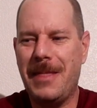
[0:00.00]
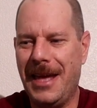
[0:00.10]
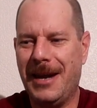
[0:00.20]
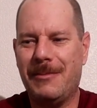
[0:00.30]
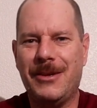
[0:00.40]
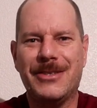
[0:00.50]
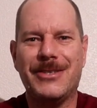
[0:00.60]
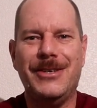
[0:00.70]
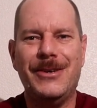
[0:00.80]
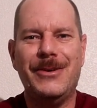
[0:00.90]

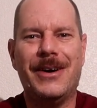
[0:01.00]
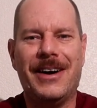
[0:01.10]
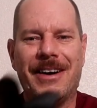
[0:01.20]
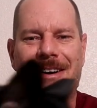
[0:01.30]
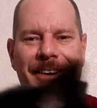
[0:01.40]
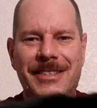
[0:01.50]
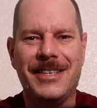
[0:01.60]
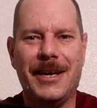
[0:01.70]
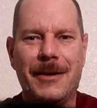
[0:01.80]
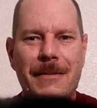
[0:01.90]
animals you are
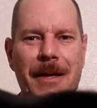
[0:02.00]
hunting.